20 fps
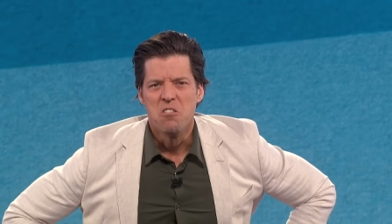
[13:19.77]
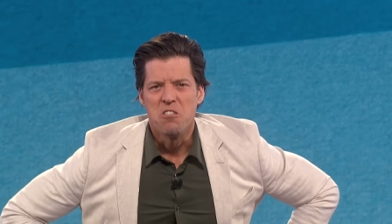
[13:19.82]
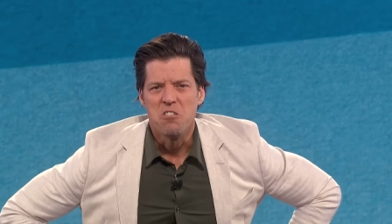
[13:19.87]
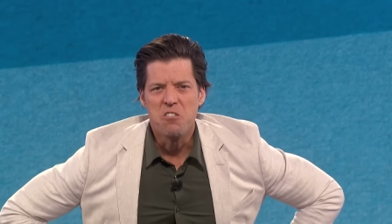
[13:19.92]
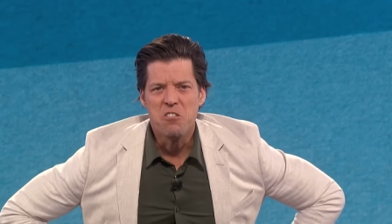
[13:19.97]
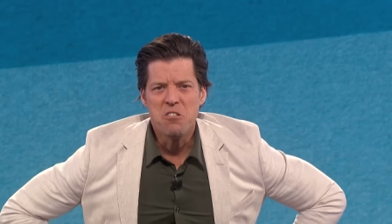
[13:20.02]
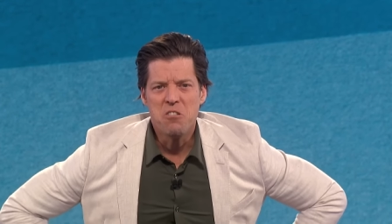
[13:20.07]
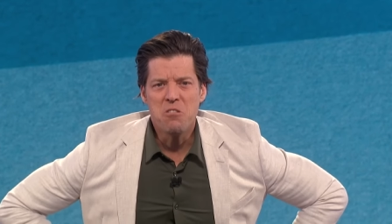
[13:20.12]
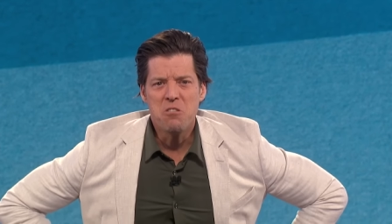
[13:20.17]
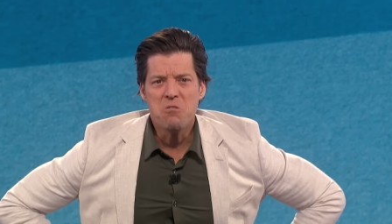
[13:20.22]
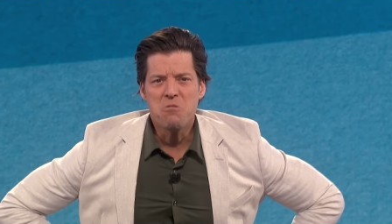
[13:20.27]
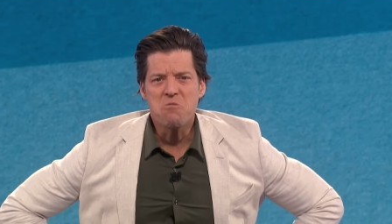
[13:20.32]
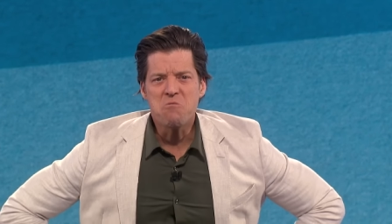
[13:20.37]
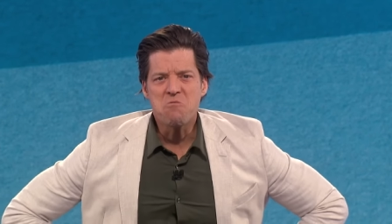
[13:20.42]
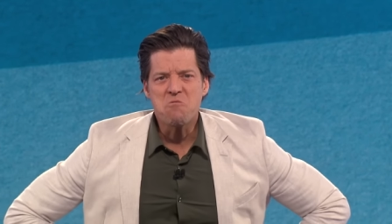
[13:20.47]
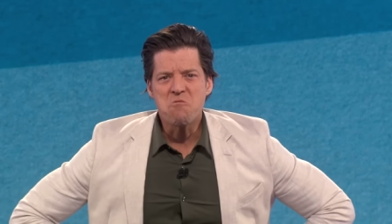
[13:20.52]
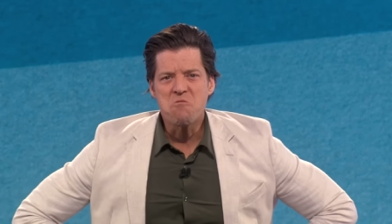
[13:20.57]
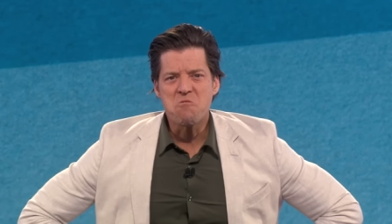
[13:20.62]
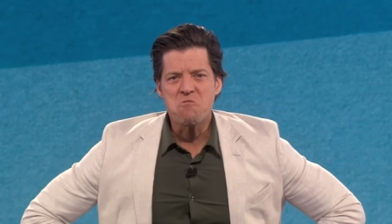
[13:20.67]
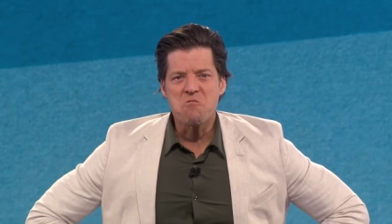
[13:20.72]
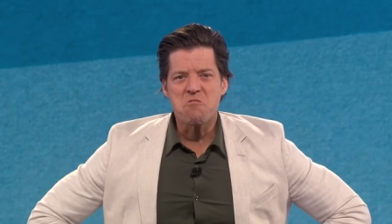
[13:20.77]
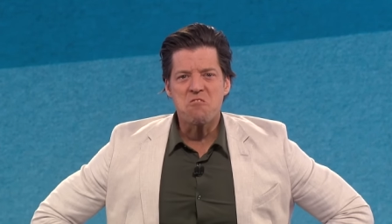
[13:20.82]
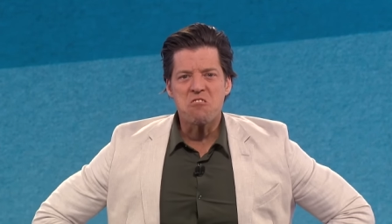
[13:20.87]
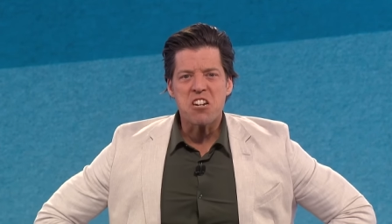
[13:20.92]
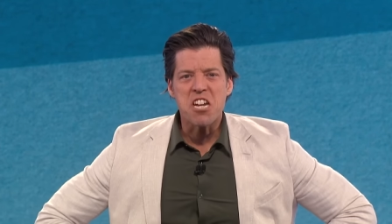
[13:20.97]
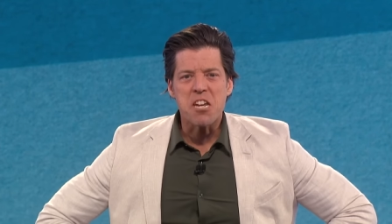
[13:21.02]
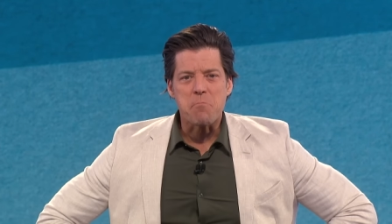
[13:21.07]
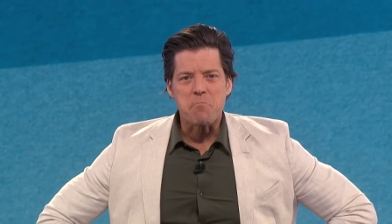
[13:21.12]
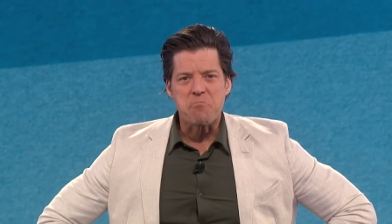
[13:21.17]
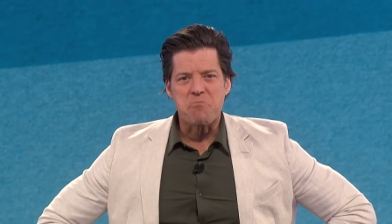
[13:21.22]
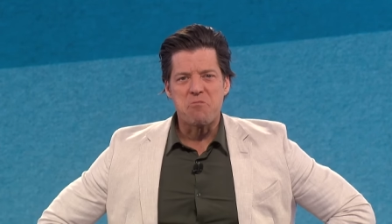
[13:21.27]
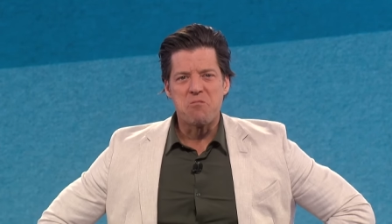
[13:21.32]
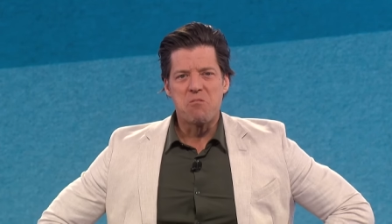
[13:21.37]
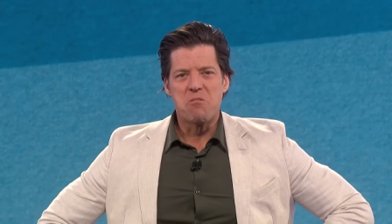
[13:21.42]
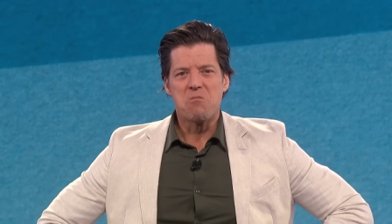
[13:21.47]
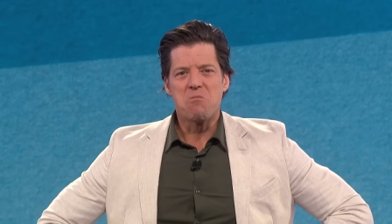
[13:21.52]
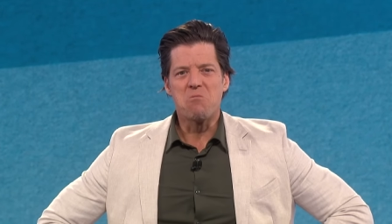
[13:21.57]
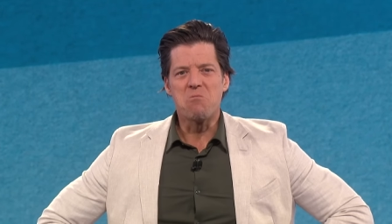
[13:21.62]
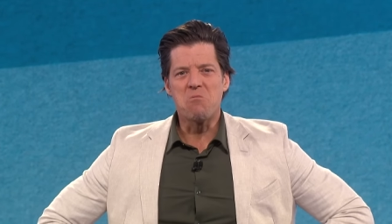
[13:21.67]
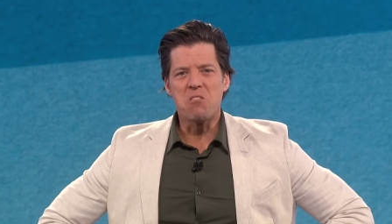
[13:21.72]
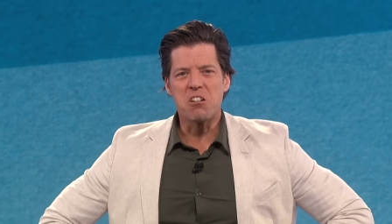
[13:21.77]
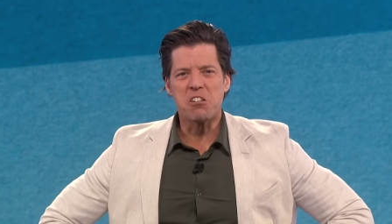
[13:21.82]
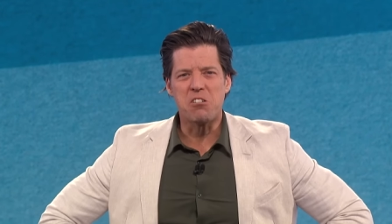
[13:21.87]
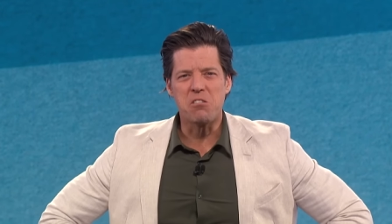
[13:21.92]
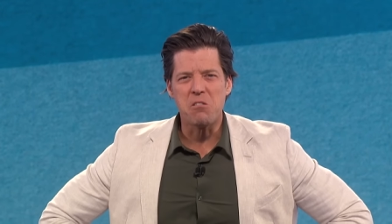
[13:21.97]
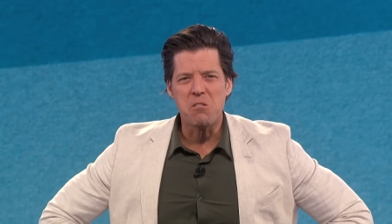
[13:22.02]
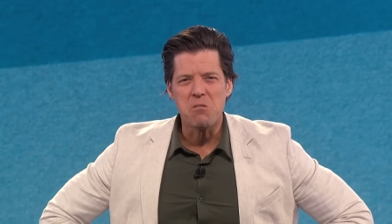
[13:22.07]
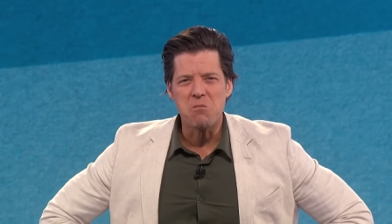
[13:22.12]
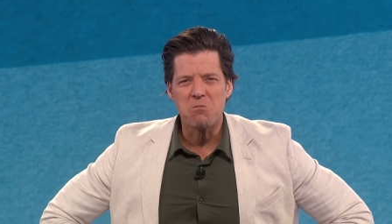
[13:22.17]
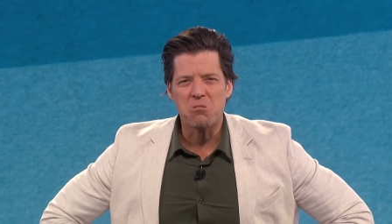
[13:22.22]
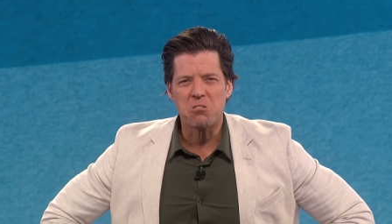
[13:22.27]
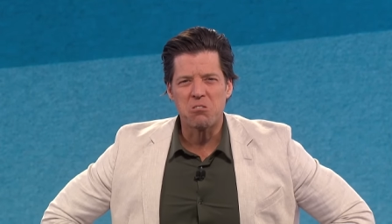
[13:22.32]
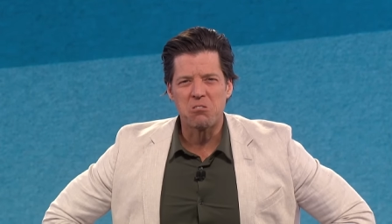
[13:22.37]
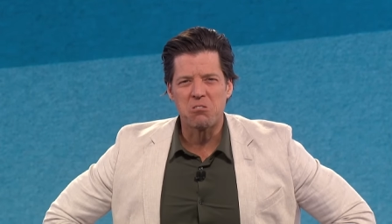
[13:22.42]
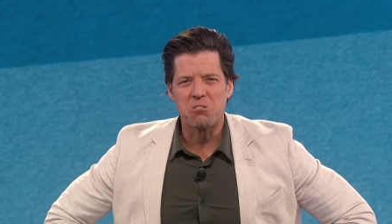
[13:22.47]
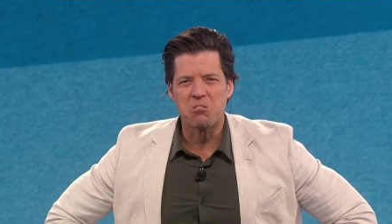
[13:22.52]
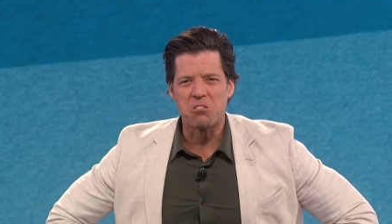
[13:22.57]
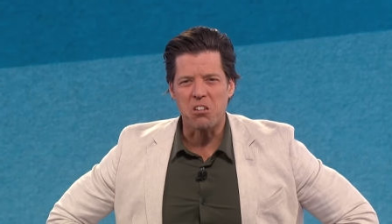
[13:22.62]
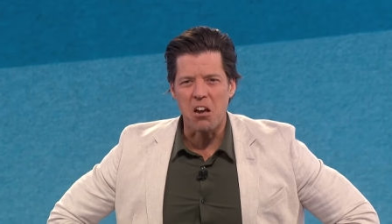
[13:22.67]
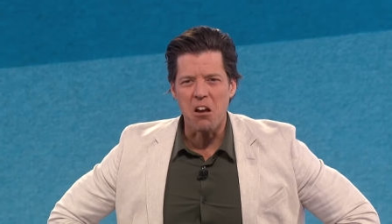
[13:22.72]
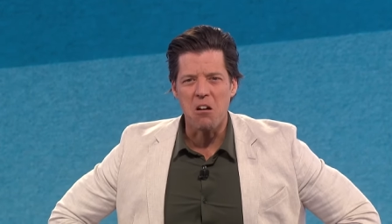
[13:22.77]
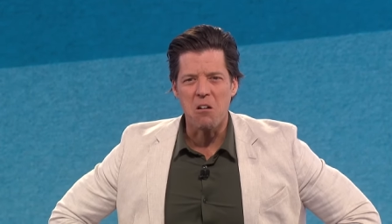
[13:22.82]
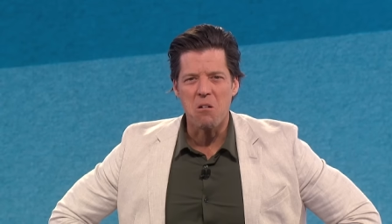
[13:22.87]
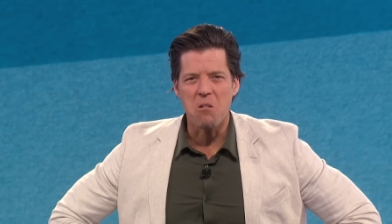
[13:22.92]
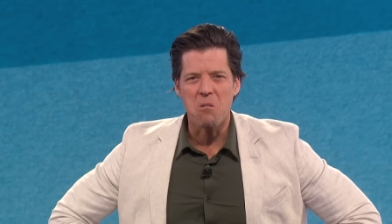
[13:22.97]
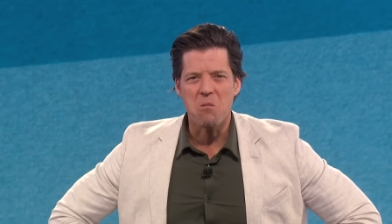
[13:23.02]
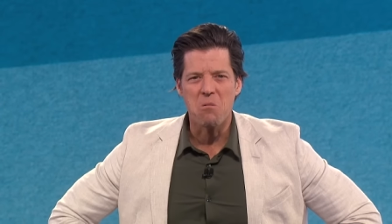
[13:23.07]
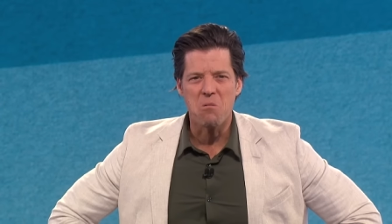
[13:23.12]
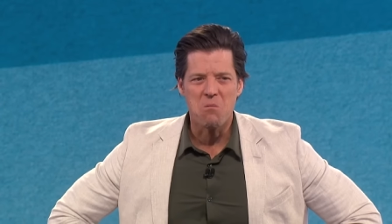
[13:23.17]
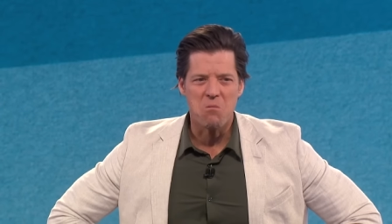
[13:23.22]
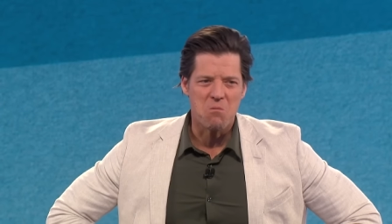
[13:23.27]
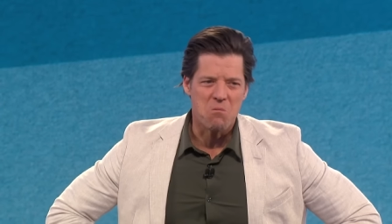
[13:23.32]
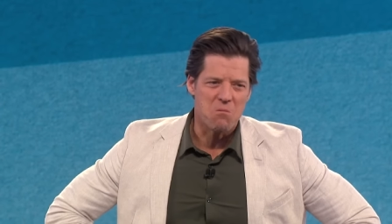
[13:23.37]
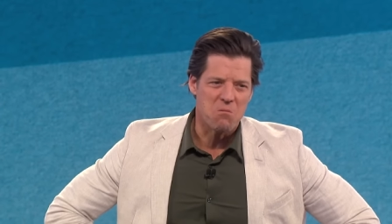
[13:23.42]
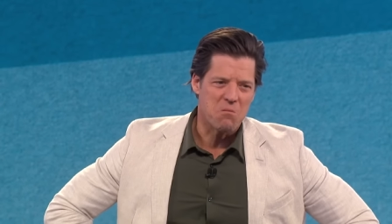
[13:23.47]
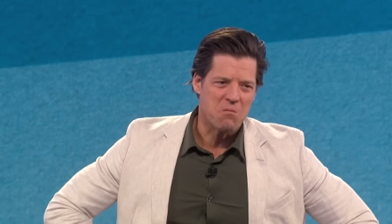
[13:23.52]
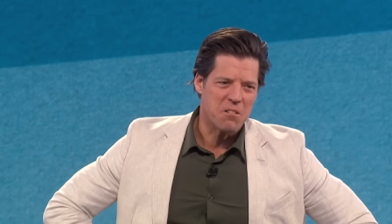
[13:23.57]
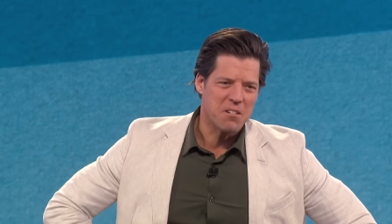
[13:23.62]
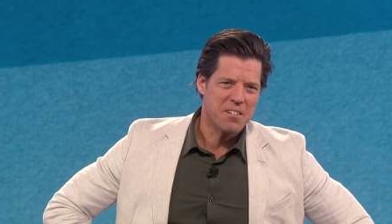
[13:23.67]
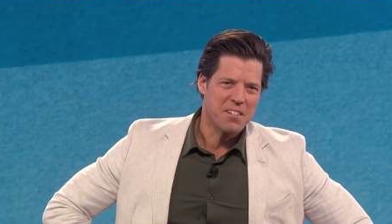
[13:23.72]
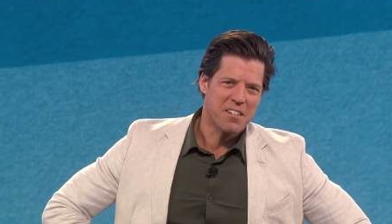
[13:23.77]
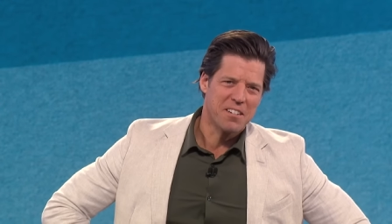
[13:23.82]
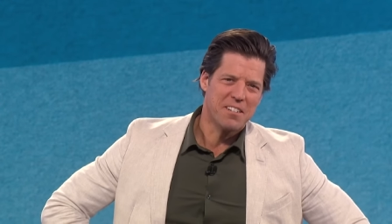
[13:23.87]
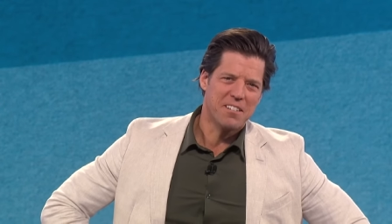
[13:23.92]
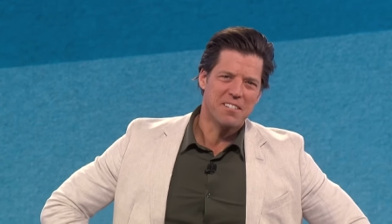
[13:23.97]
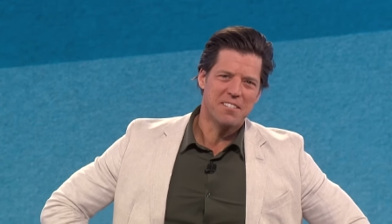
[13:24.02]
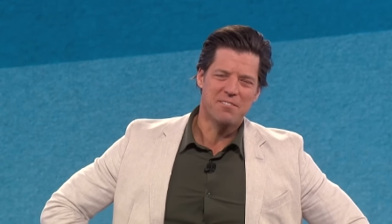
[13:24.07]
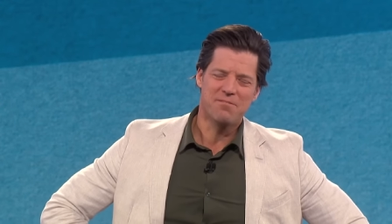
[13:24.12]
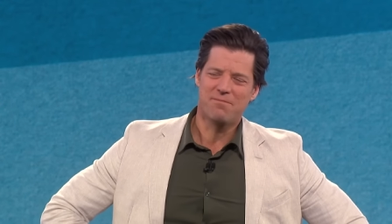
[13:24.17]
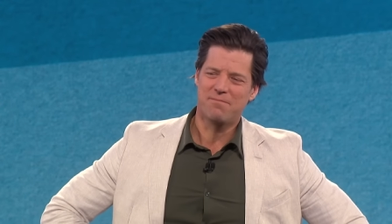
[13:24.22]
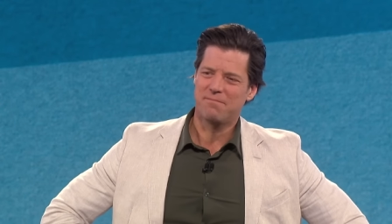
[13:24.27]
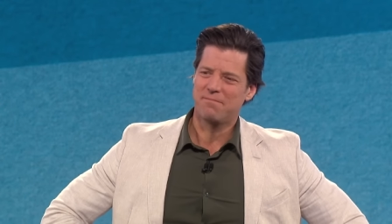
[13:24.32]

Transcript: "You reap what you sow," you know.